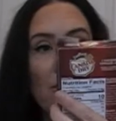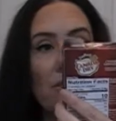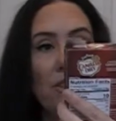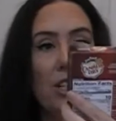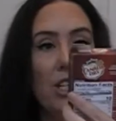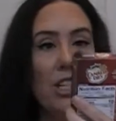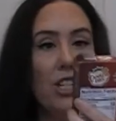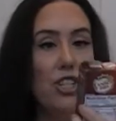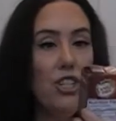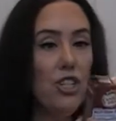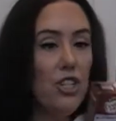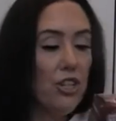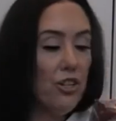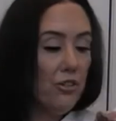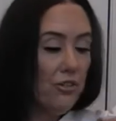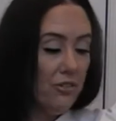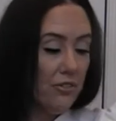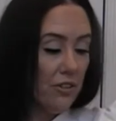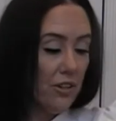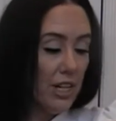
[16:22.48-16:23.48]
are the
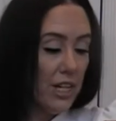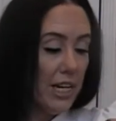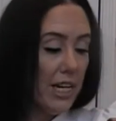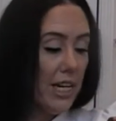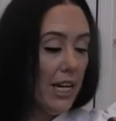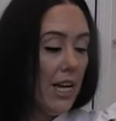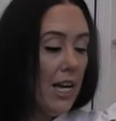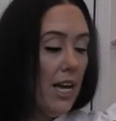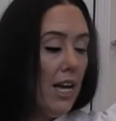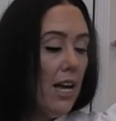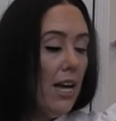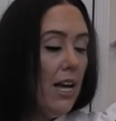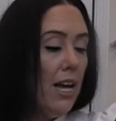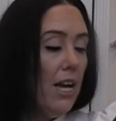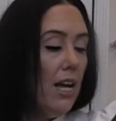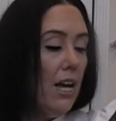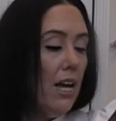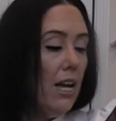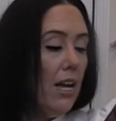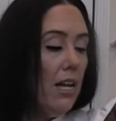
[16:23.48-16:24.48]
sugar-free
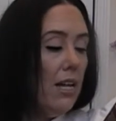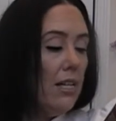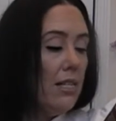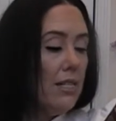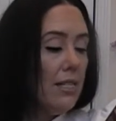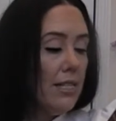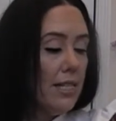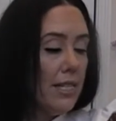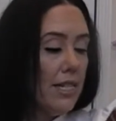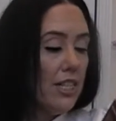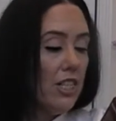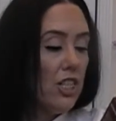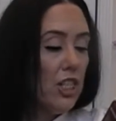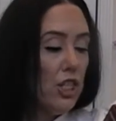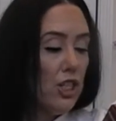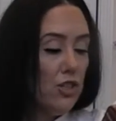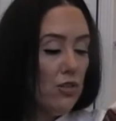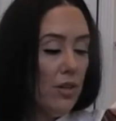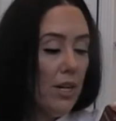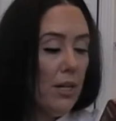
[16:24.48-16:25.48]
six
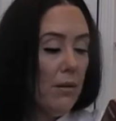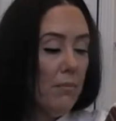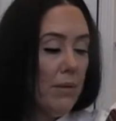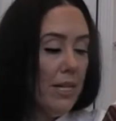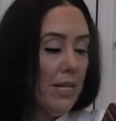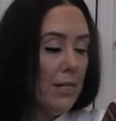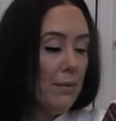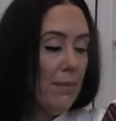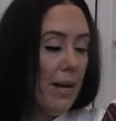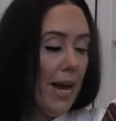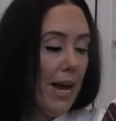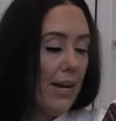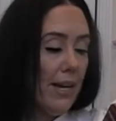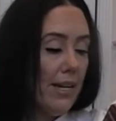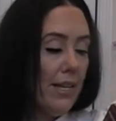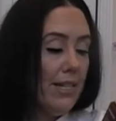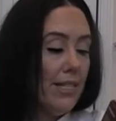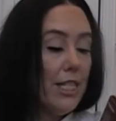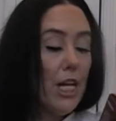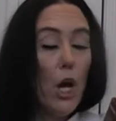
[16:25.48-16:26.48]
drink mix
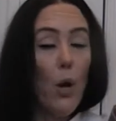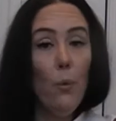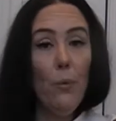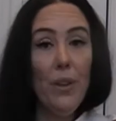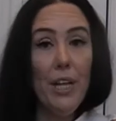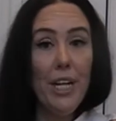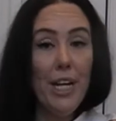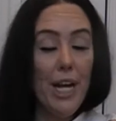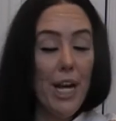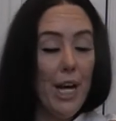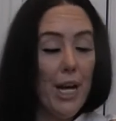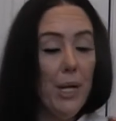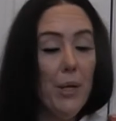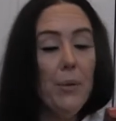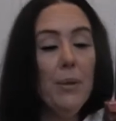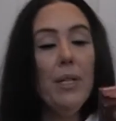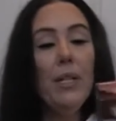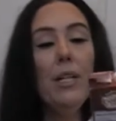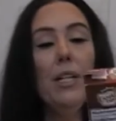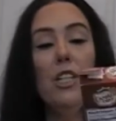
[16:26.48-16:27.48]
packets on the
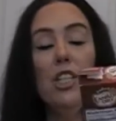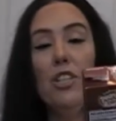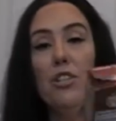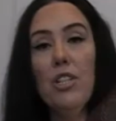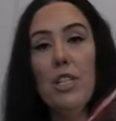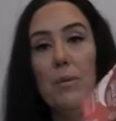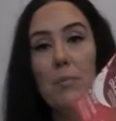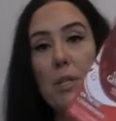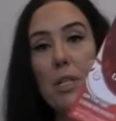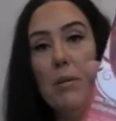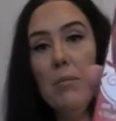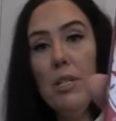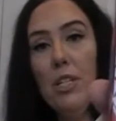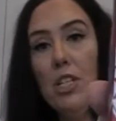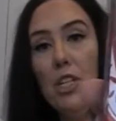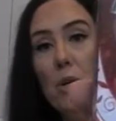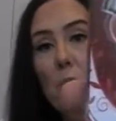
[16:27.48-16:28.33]
go. You just put them in